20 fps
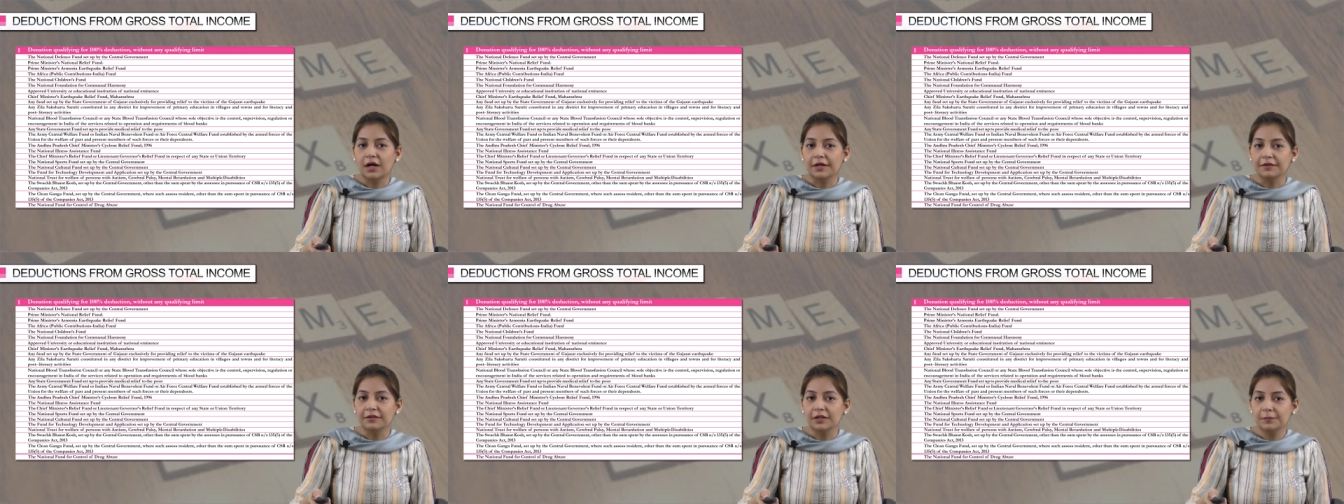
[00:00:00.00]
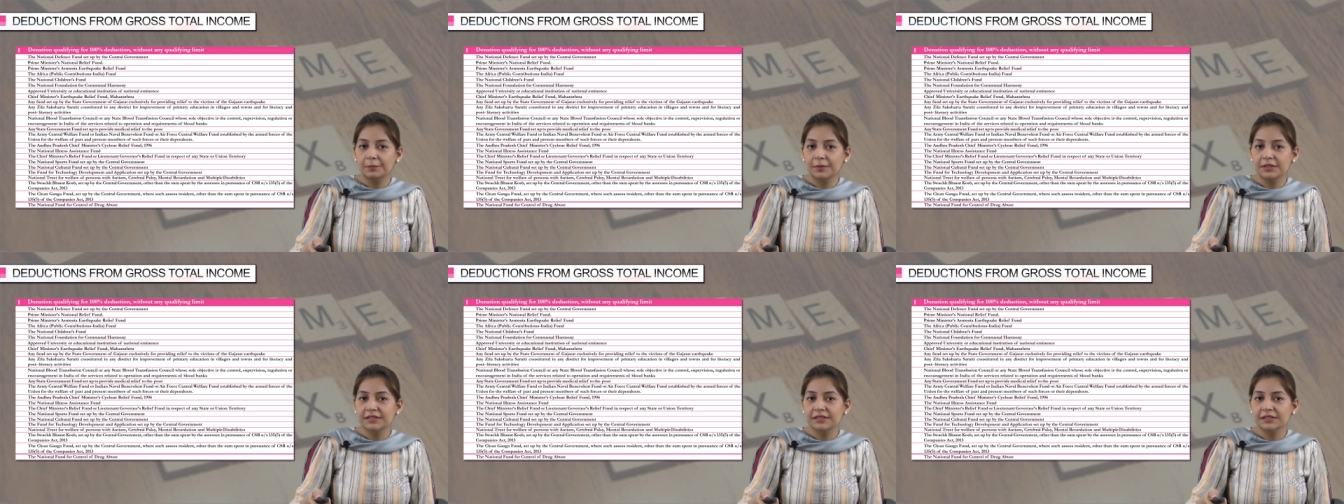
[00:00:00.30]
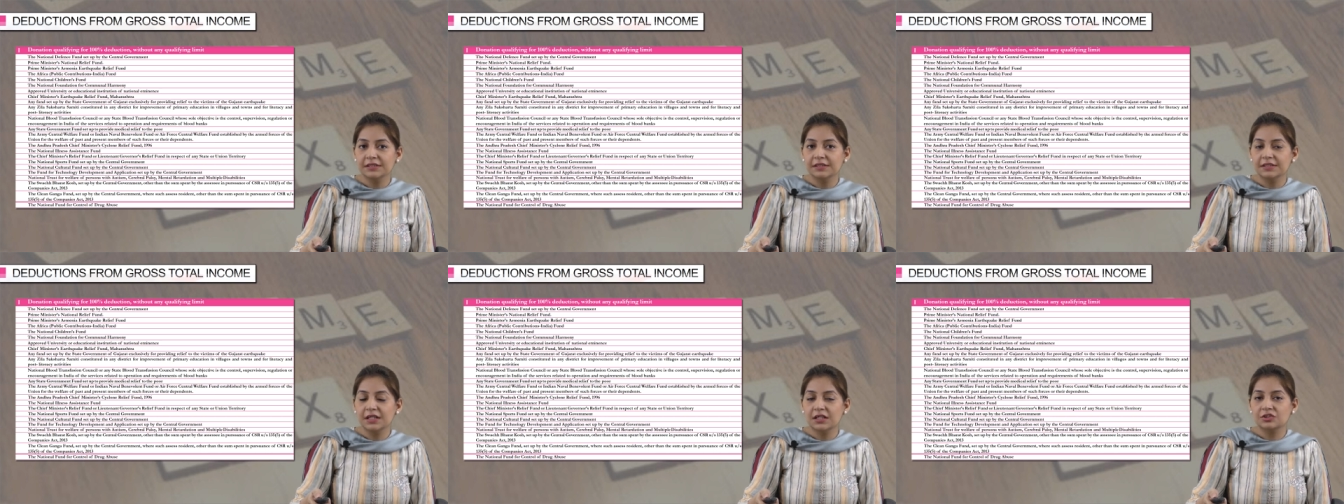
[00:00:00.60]

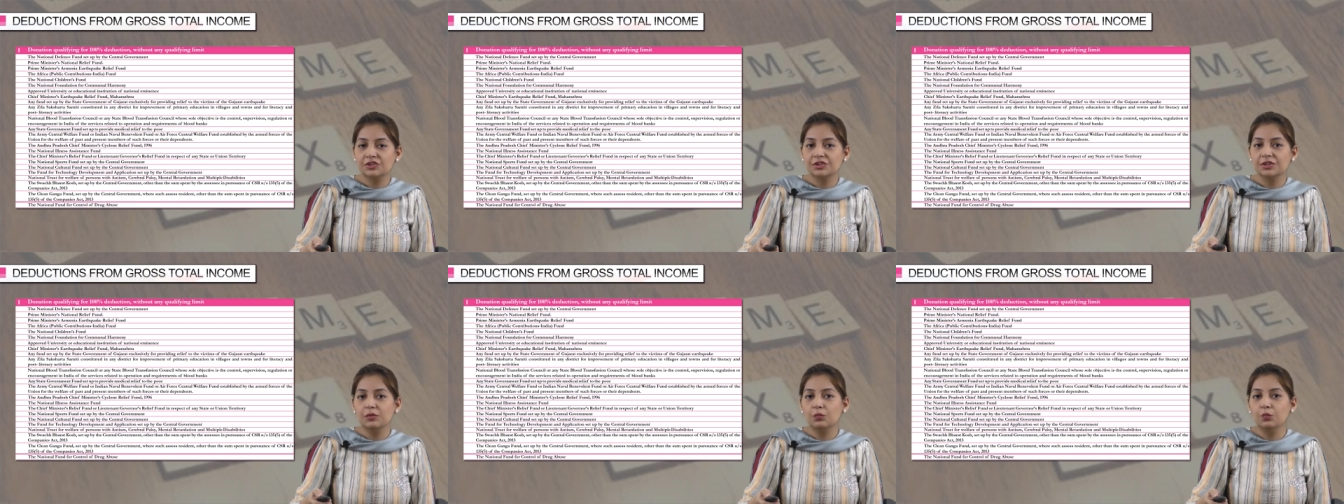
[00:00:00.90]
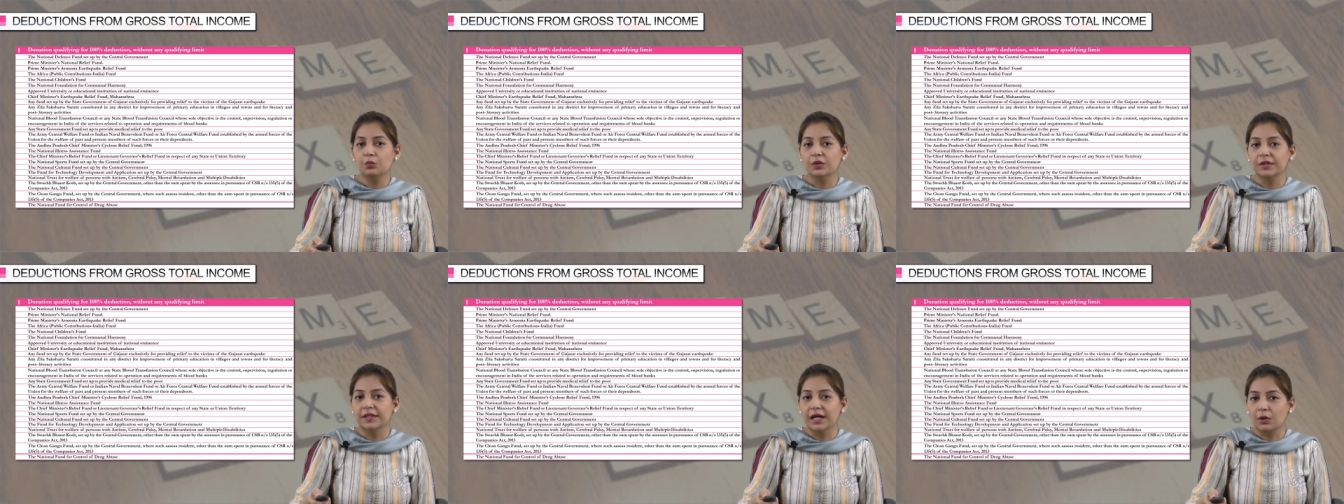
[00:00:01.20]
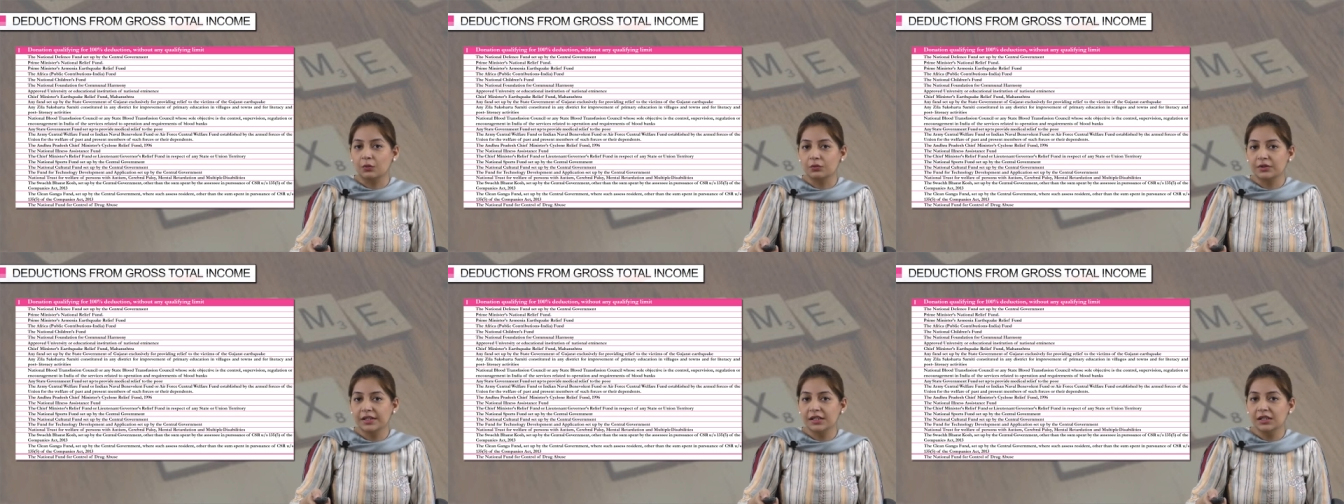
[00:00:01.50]
100% deduction
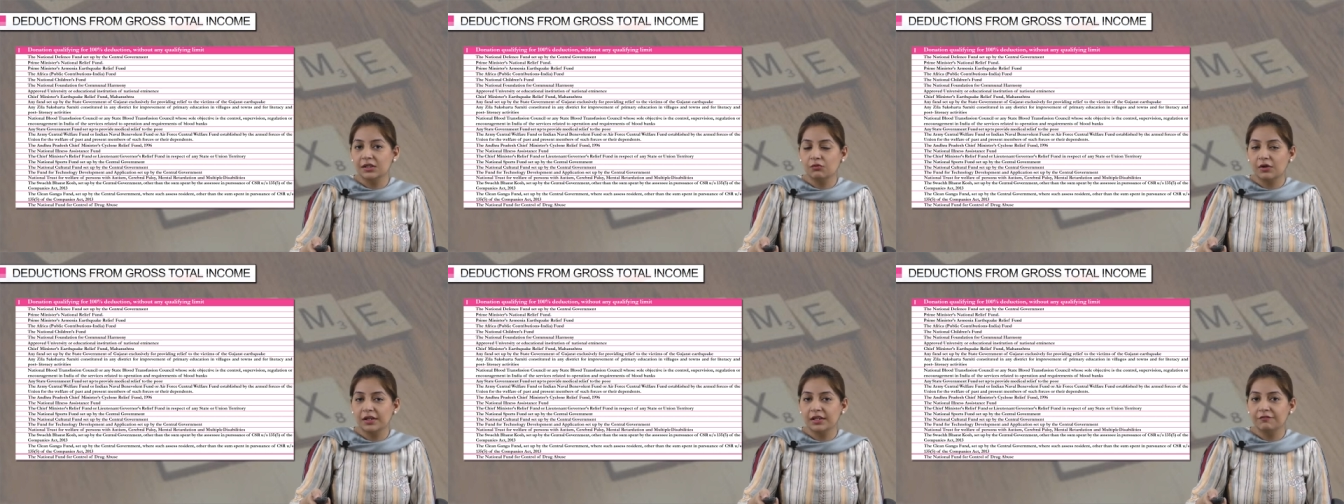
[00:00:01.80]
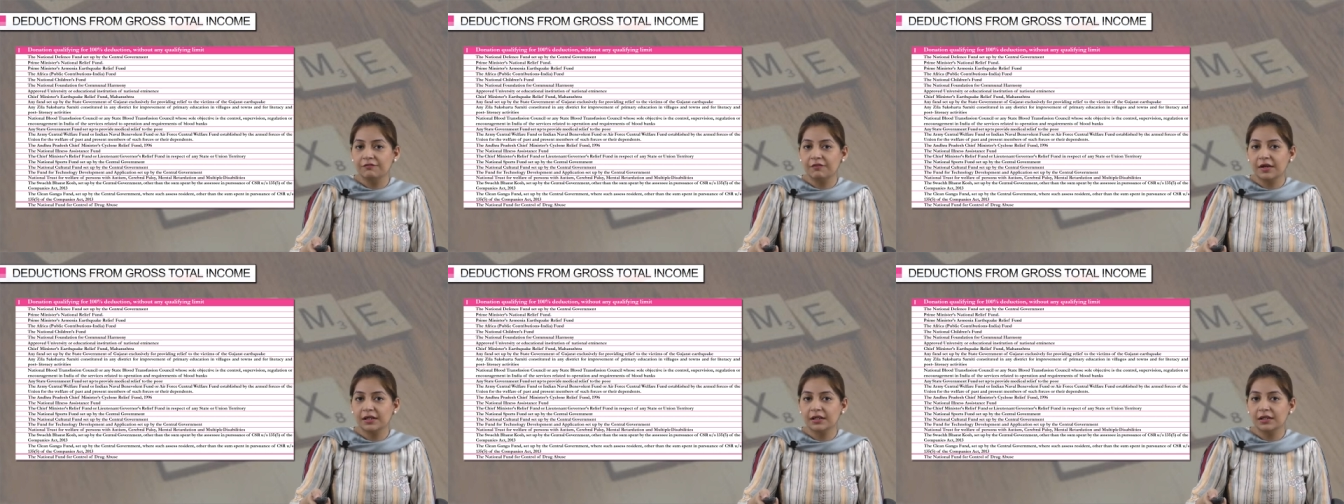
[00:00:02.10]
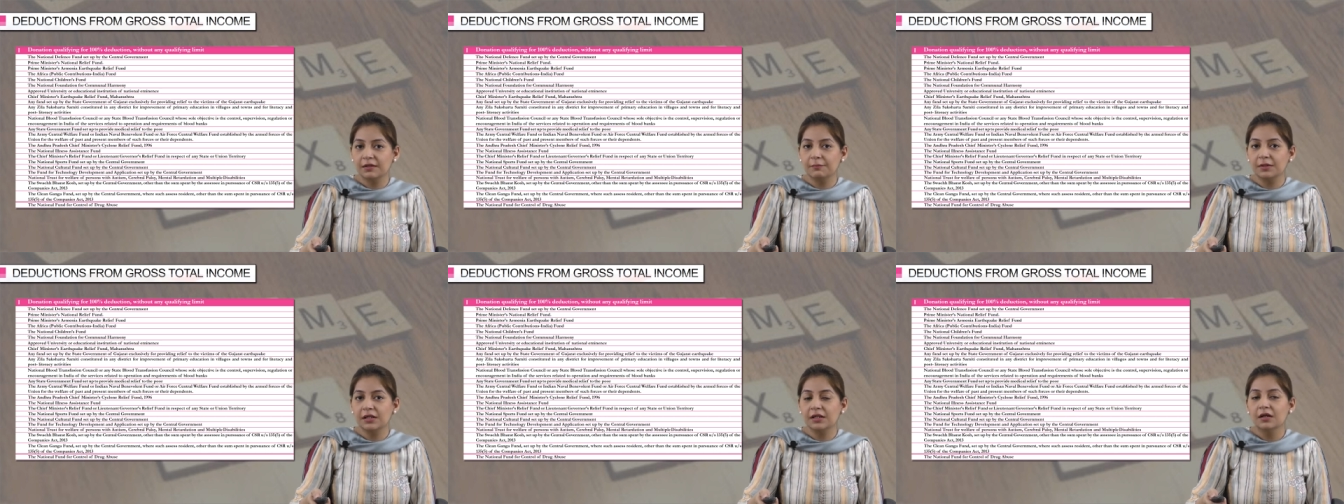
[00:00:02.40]
without any
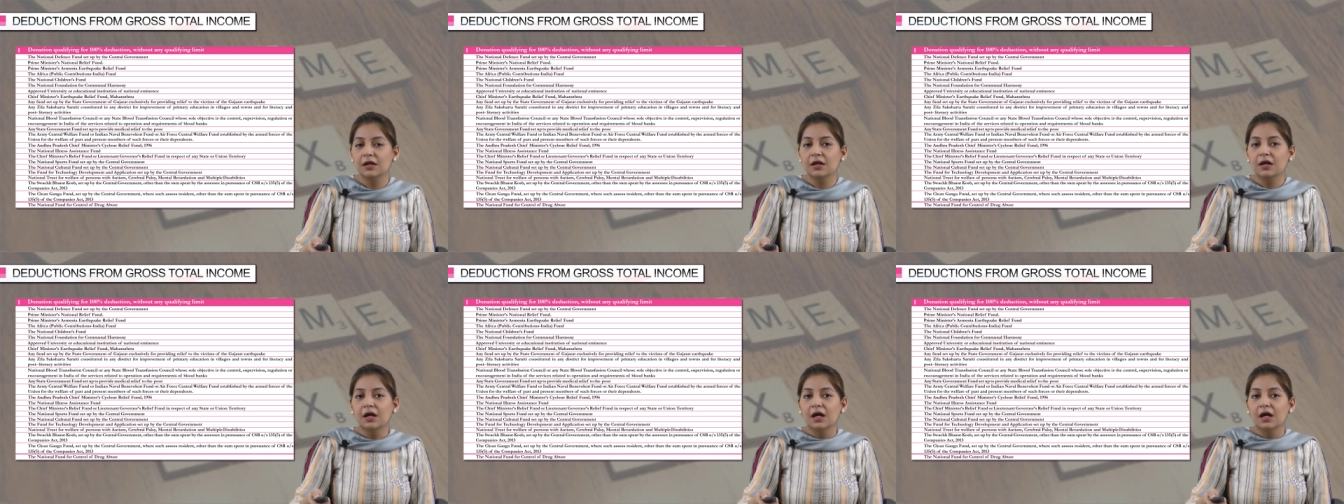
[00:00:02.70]
qualifying limit